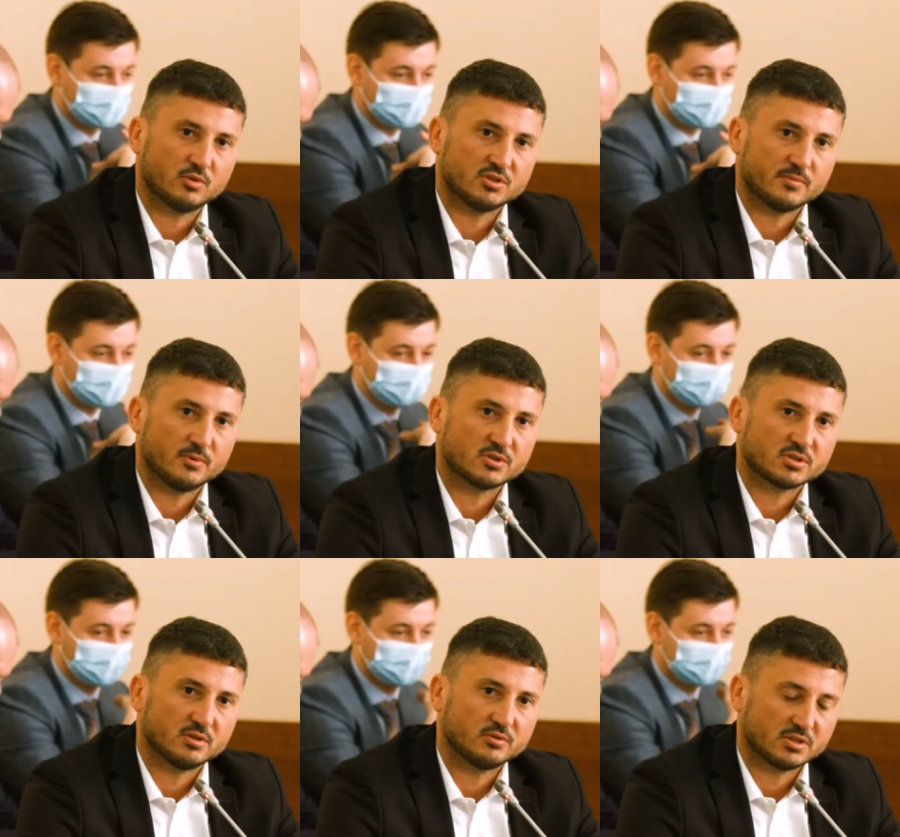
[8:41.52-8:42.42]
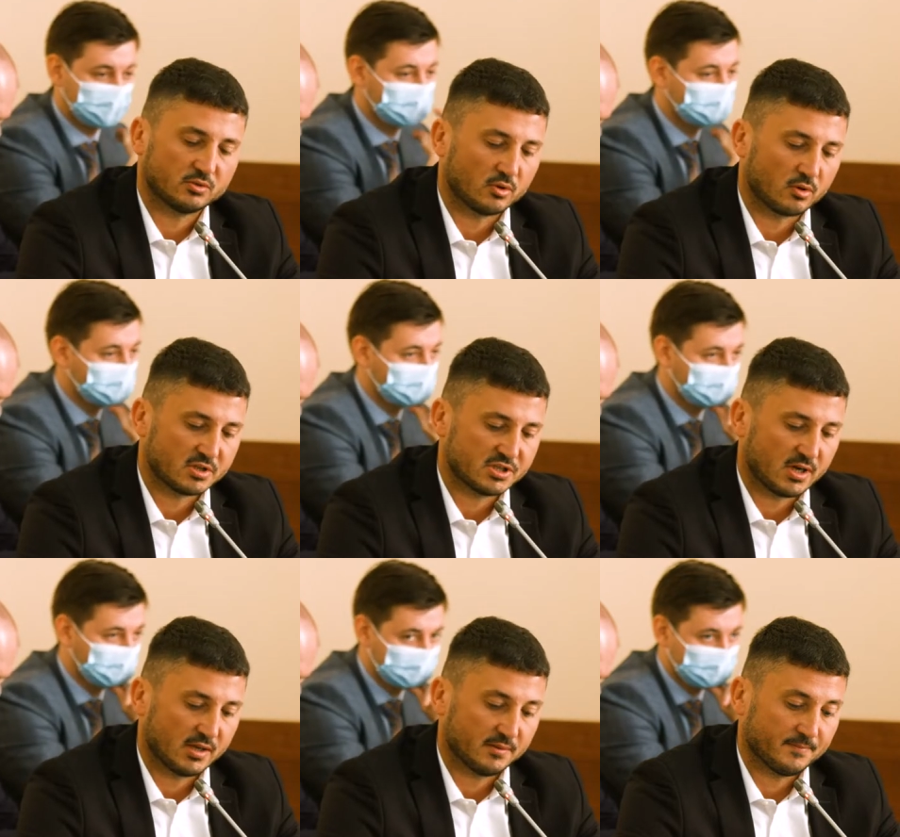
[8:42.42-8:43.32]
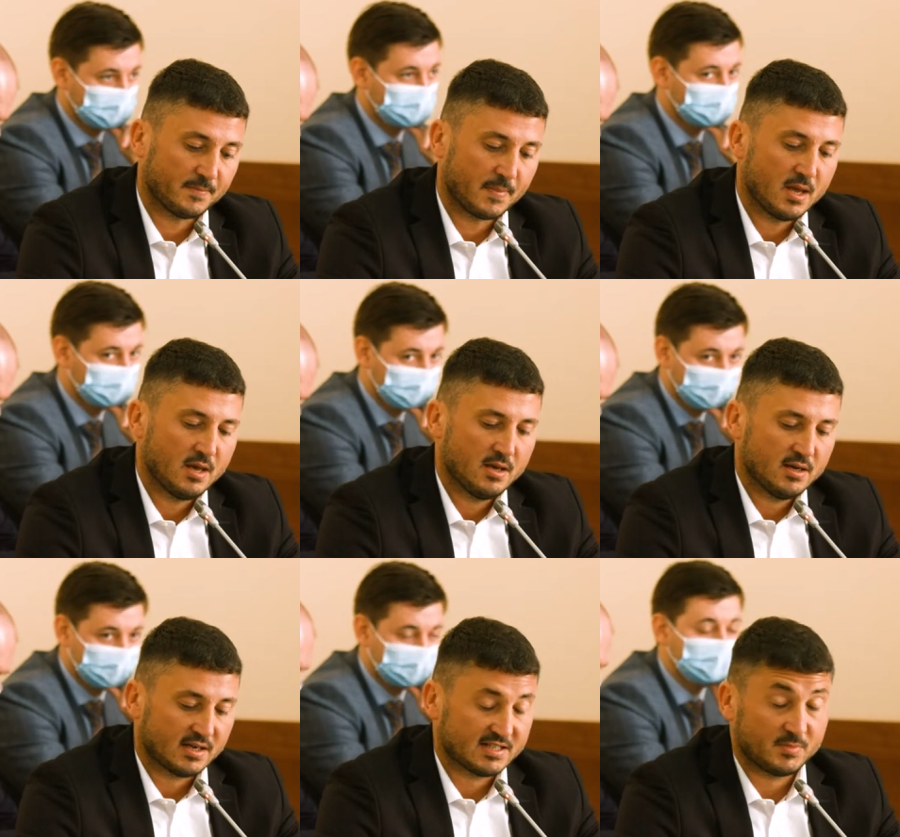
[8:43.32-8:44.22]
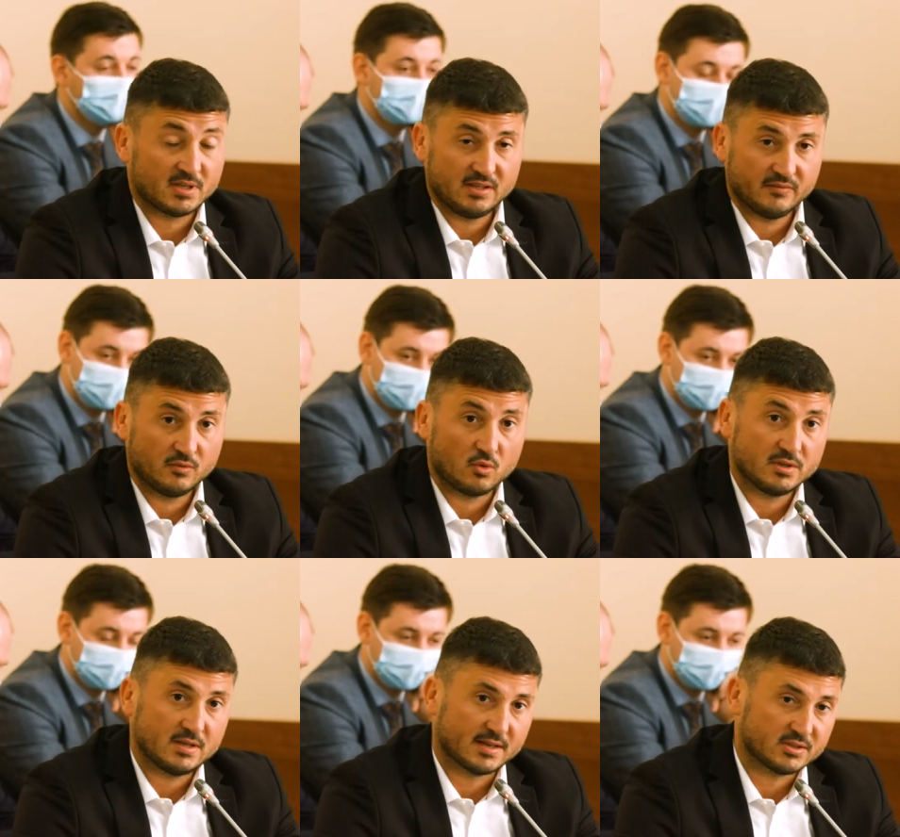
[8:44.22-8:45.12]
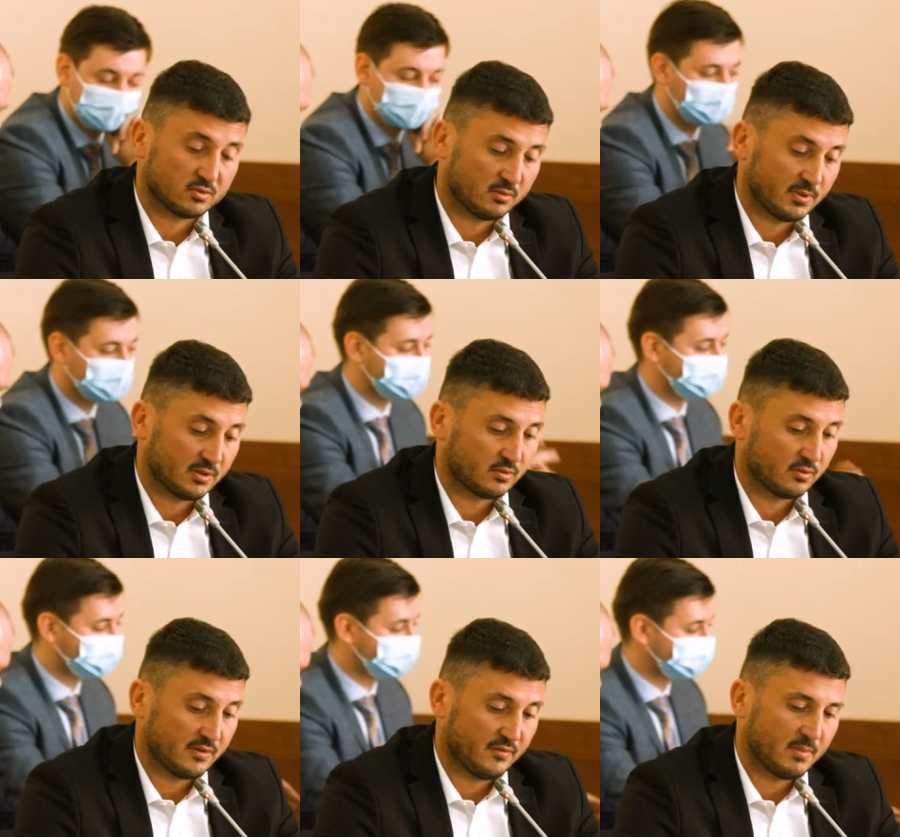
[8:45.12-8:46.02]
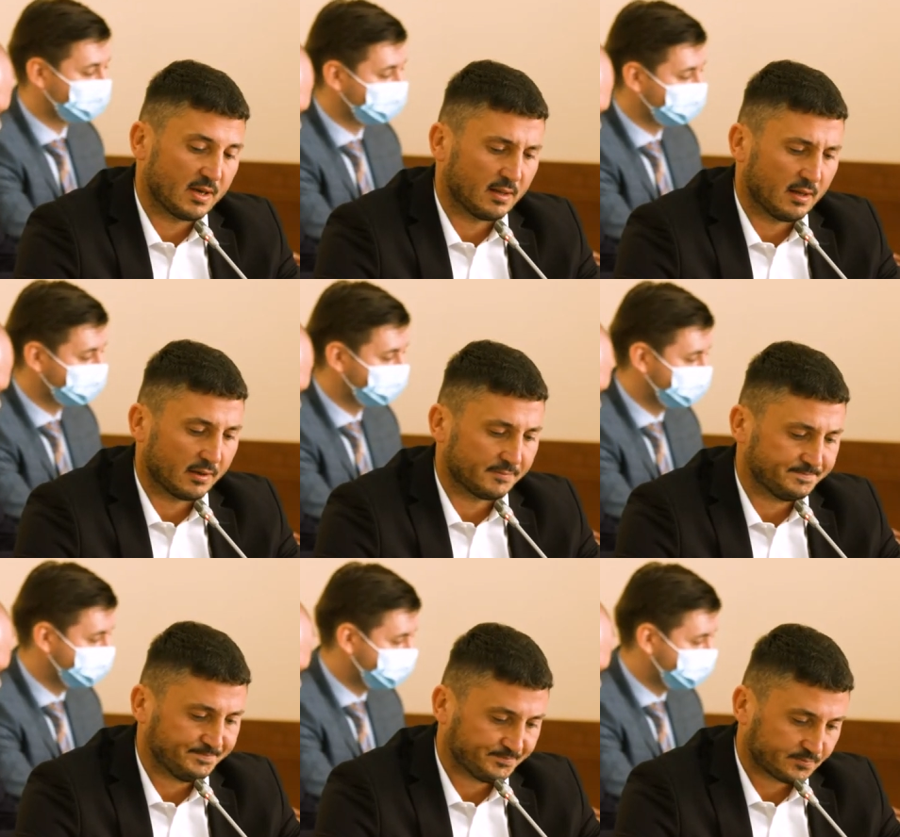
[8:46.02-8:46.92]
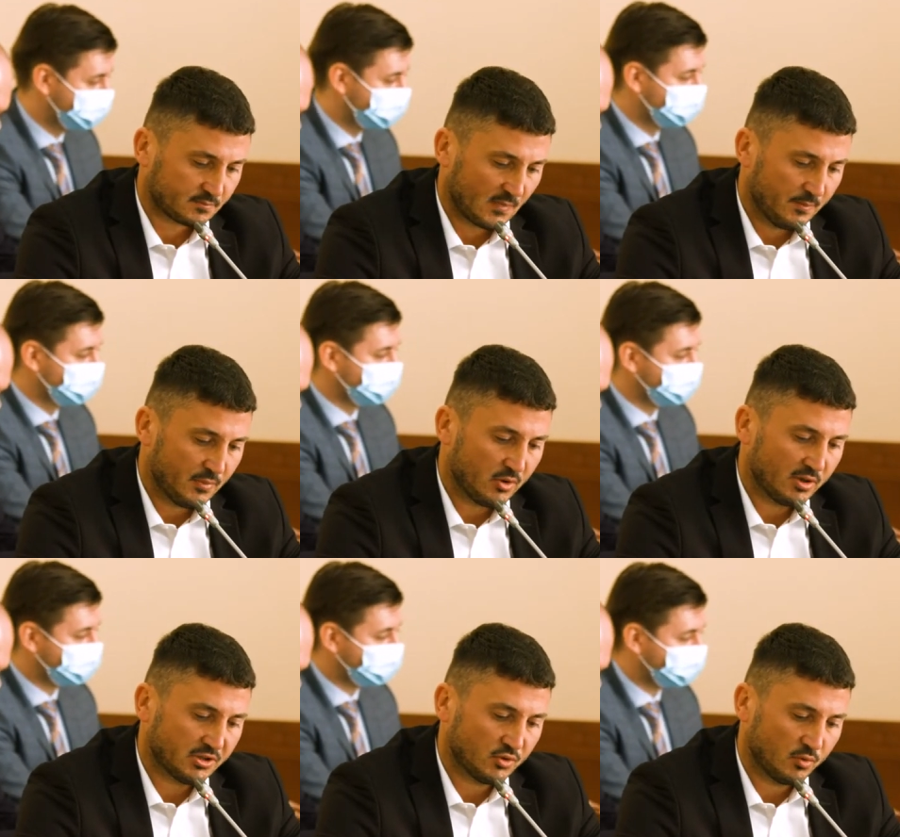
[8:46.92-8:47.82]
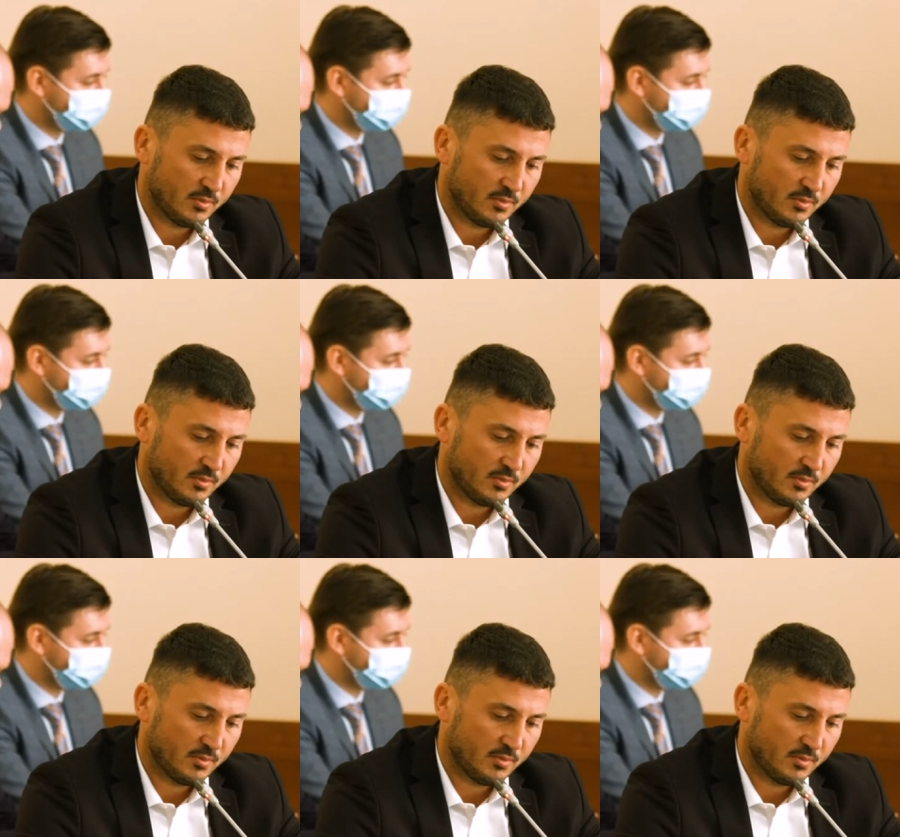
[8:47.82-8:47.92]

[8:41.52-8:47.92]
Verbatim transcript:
Speaker 1: apartment in Kishinev Municipality, Rîșcani City District. Now, a little bit further context to have more